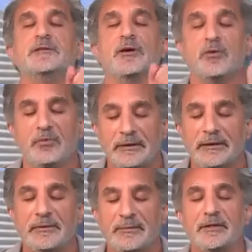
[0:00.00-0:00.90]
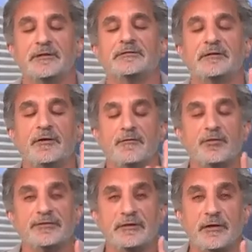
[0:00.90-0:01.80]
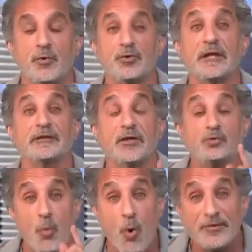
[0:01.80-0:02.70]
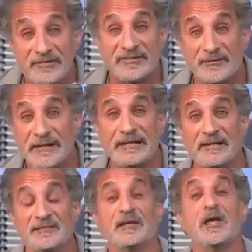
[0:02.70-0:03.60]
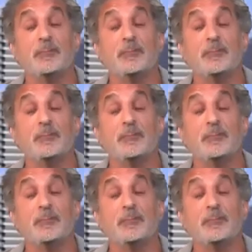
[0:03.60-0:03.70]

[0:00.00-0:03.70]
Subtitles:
the only military force in the world that warns civilians